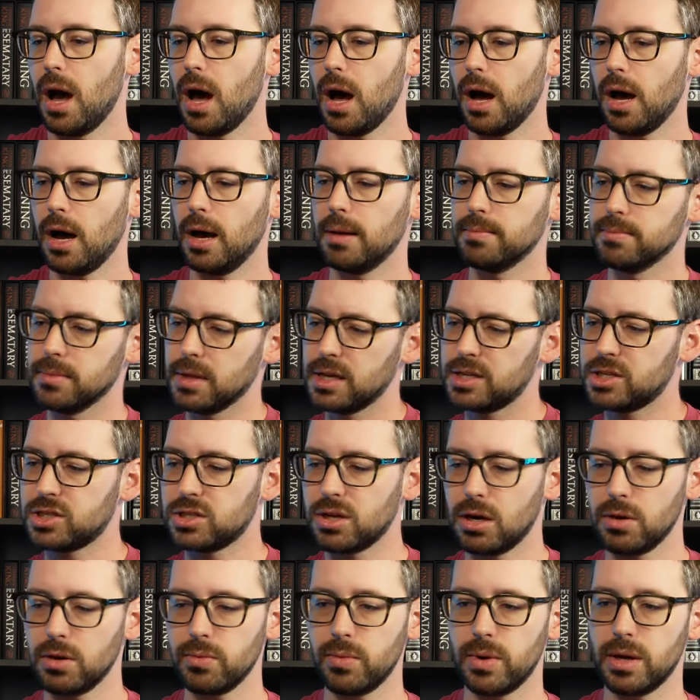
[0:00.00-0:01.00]
Let's
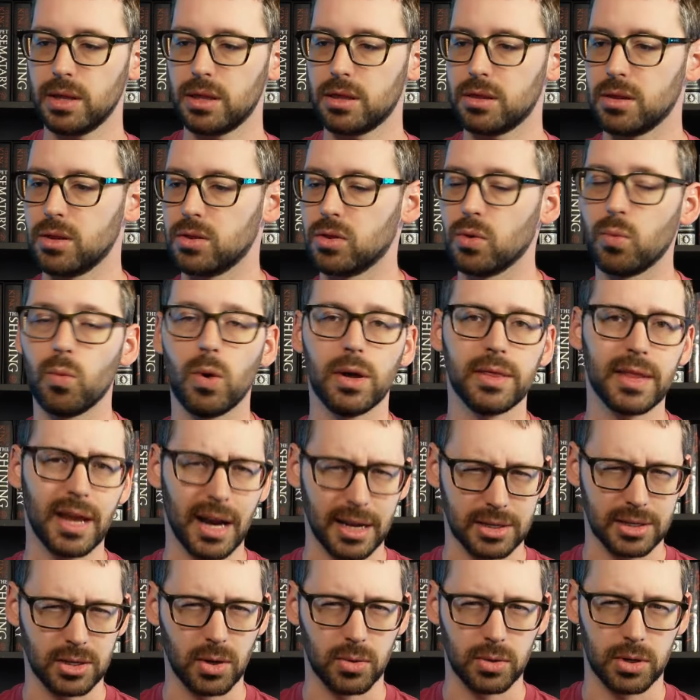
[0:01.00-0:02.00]
start with the one that
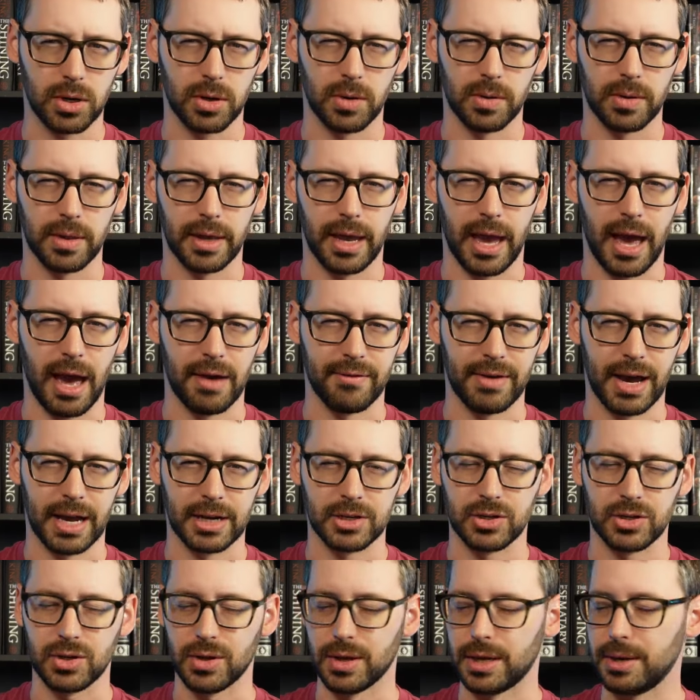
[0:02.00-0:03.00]
I don't currently have,
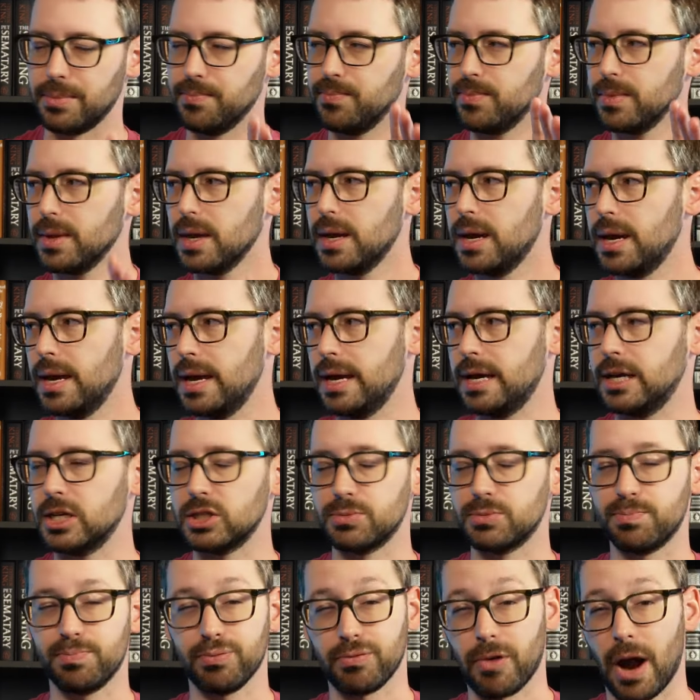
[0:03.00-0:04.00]
actually,
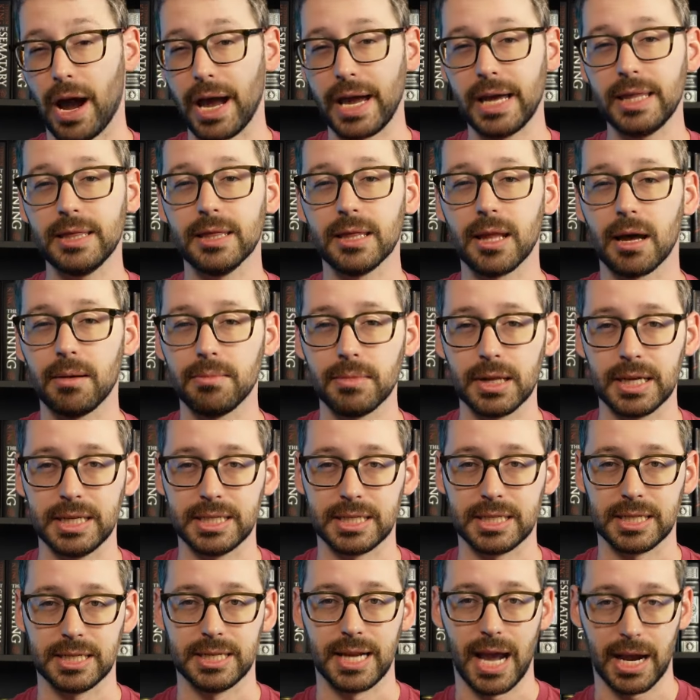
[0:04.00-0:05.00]
is Brian
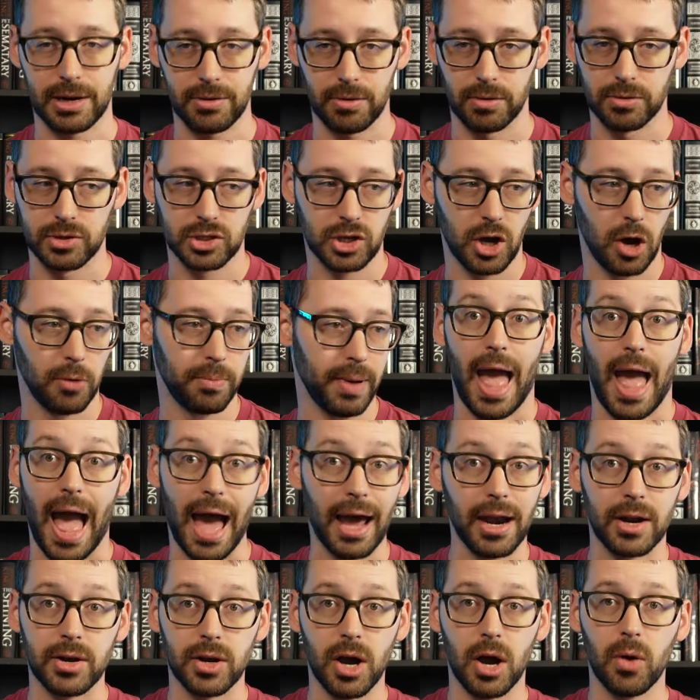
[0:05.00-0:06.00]
Lumley's Necroscope.
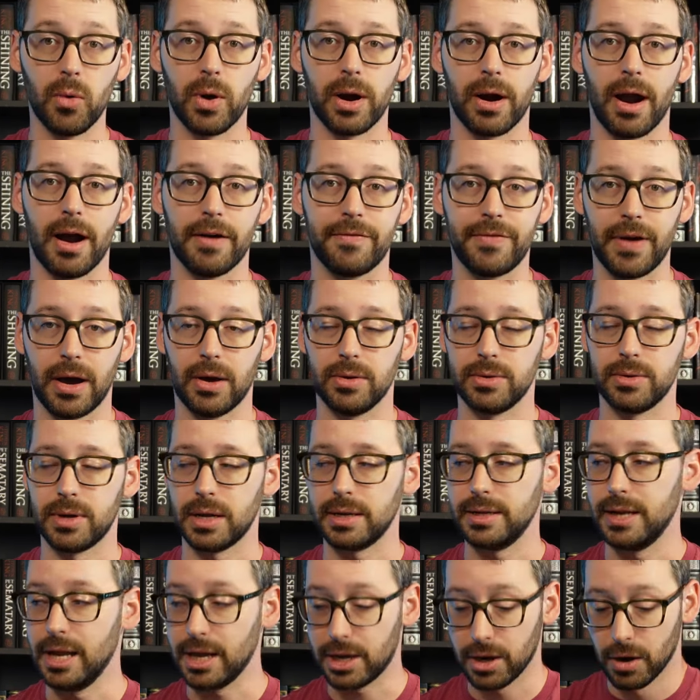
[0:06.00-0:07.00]
Out of nowhere, I found
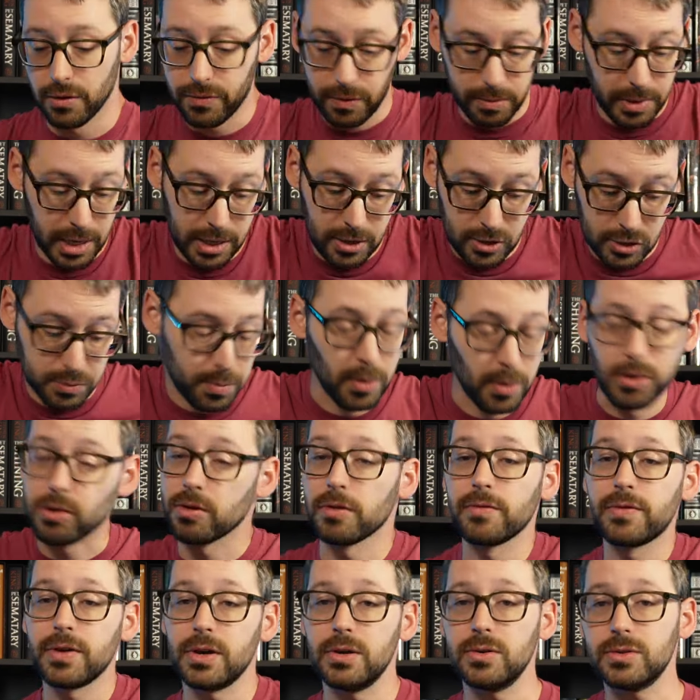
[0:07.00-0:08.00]
Nico from Nico's Book
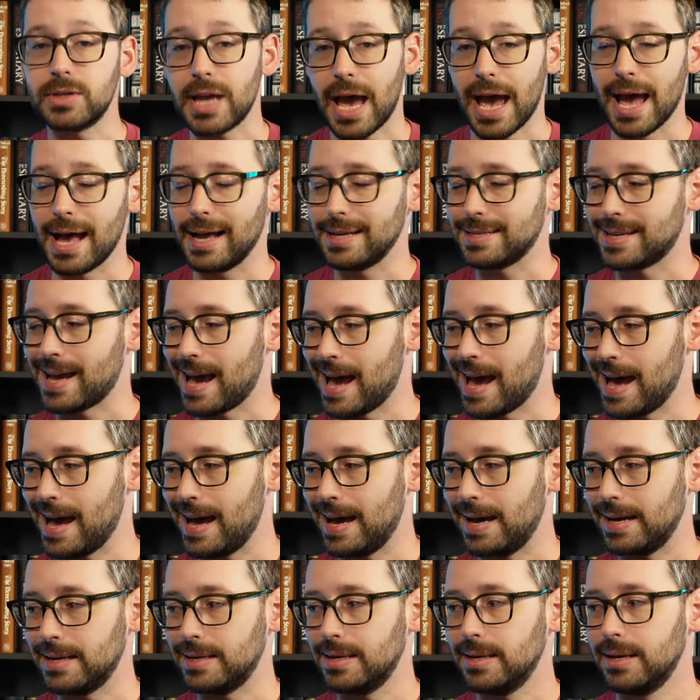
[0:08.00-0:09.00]
Reviews has
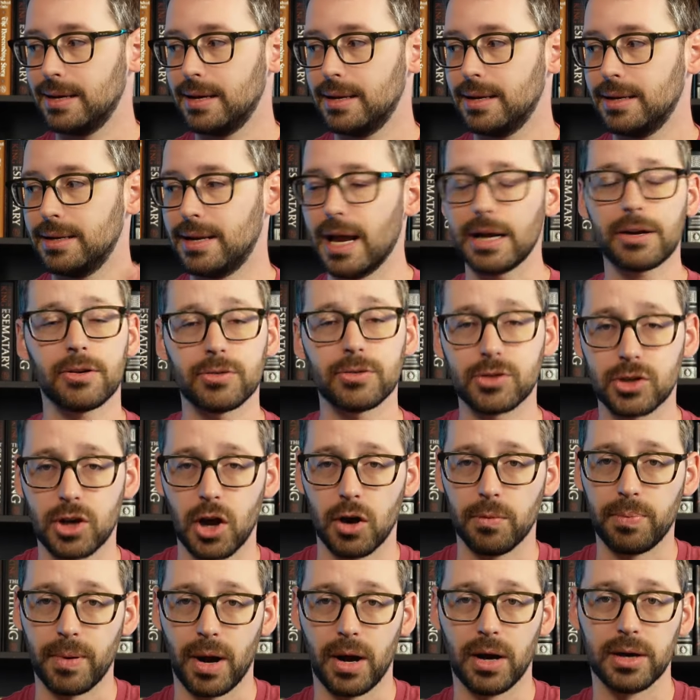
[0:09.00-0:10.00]
had
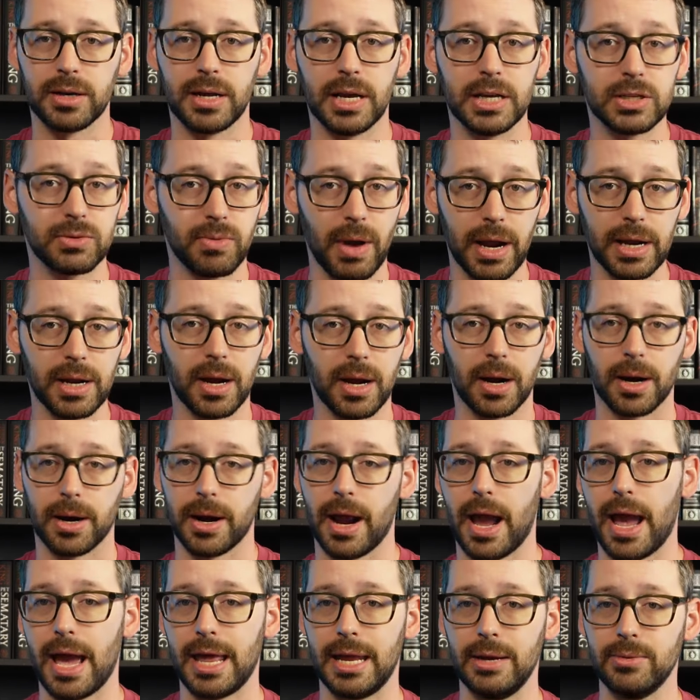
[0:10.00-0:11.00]
Necroscope on his
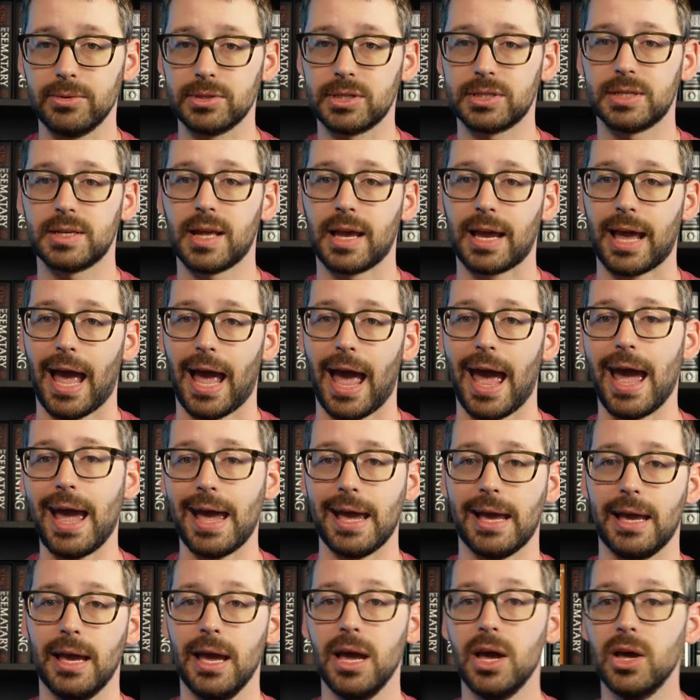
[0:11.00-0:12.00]
radar. And he was like,
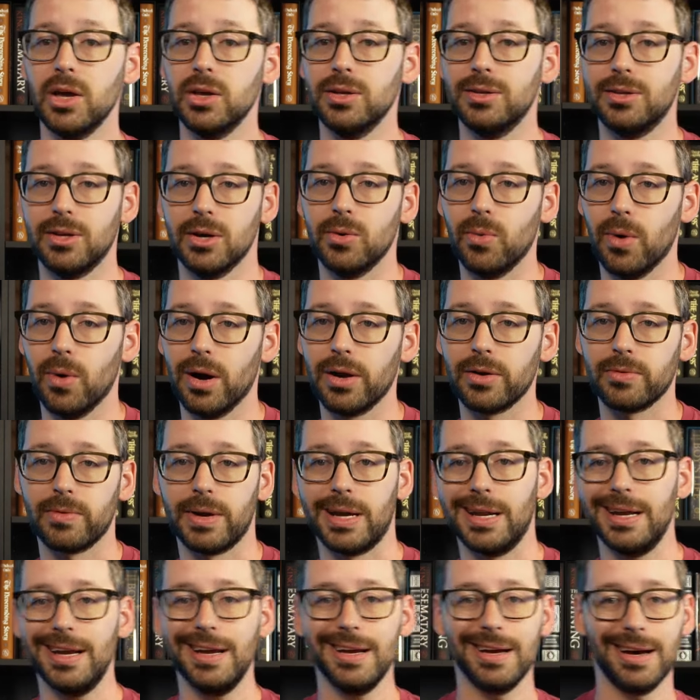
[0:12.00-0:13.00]
hey, you want to
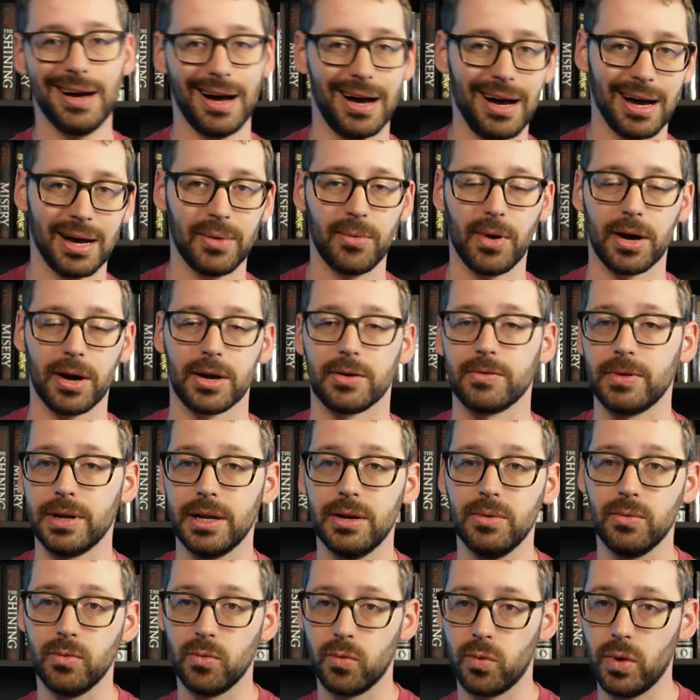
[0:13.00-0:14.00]
read it? I want to read
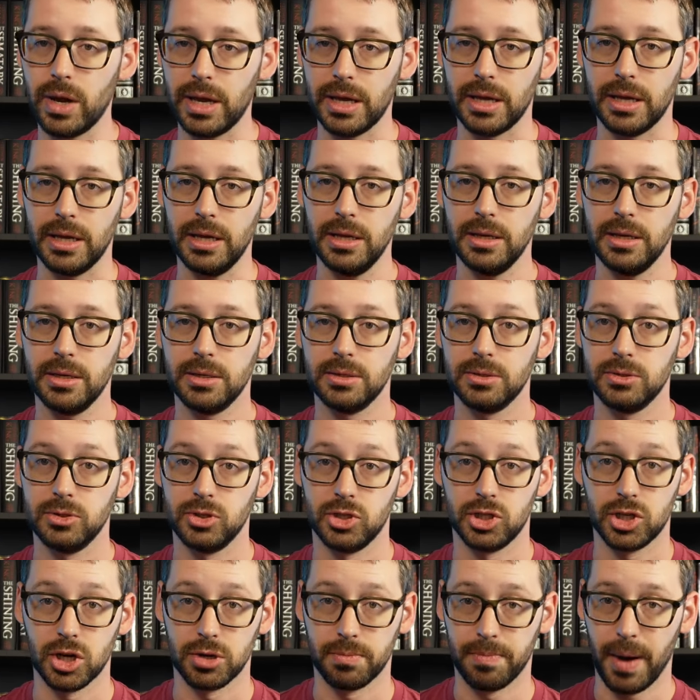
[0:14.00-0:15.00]
it. We
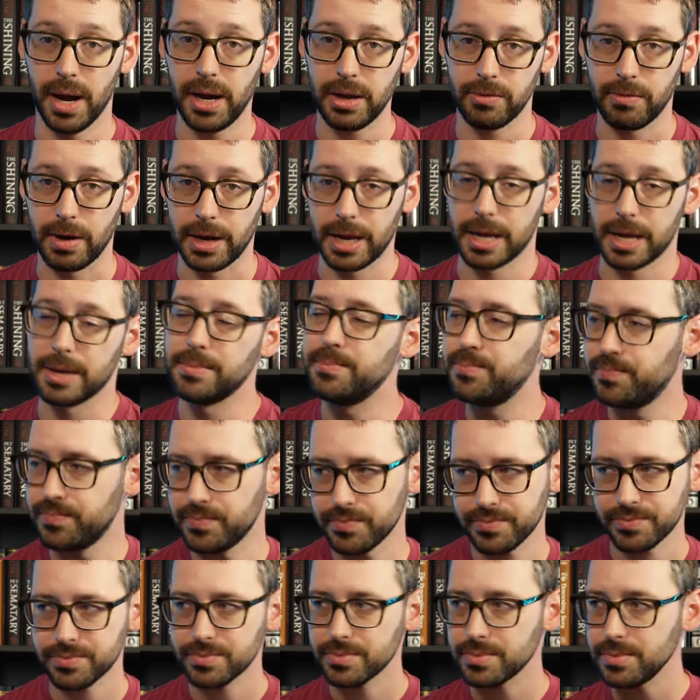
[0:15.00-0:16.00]
should buddy read it.
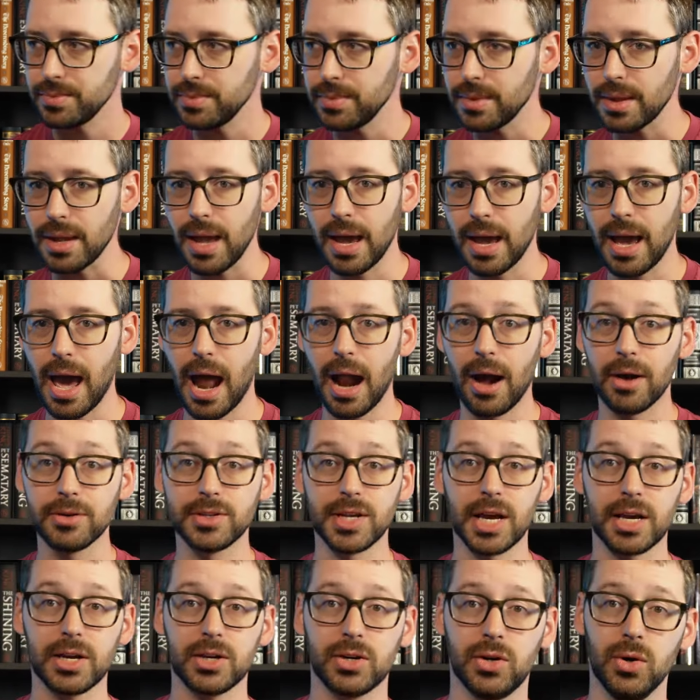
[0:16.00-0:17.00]
And I was
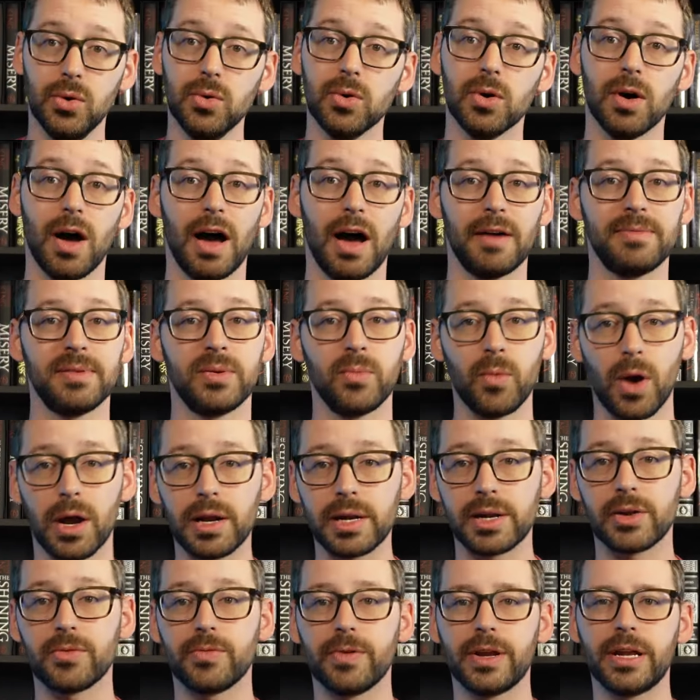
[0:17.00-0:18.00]
like, cool. I've been
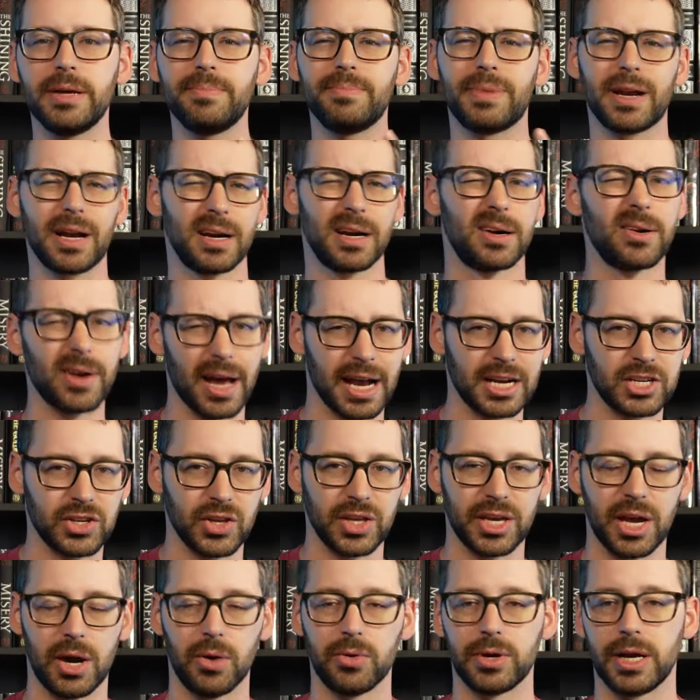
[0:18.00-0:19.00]
wanting to read it, but I don't
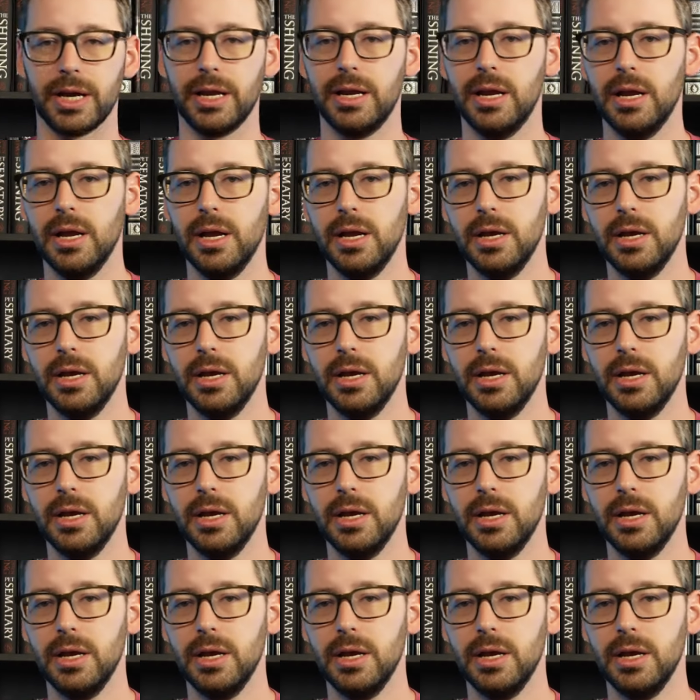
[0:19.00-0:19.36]
actually own it.